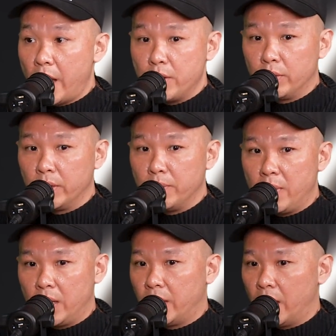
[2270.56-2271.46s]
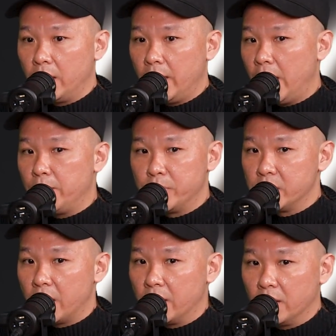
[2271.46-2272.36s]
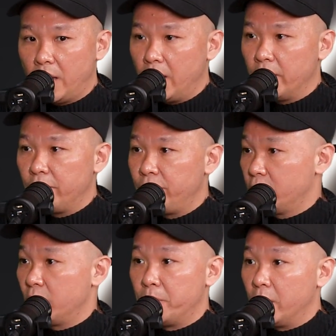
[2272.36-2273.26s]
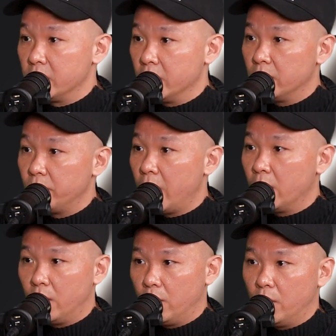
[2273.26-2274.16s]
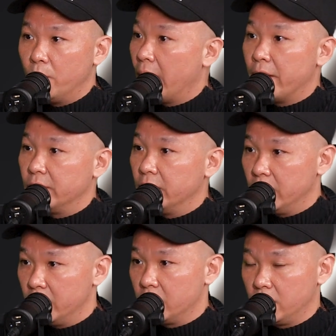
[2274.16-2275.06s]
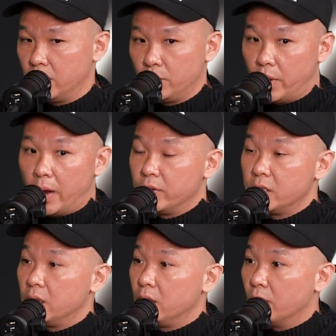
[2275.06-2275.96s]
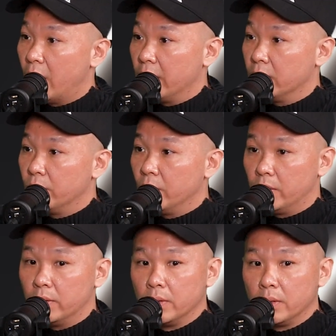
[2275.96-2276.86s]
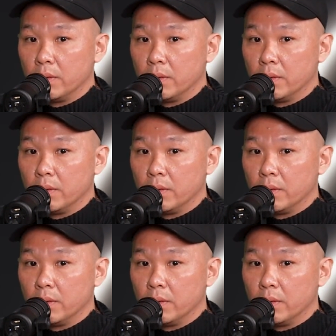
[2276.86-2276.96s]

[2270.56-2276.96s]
and you're going to make that 8% fixed deposit rate or whatever it is in wherever city you are in the world.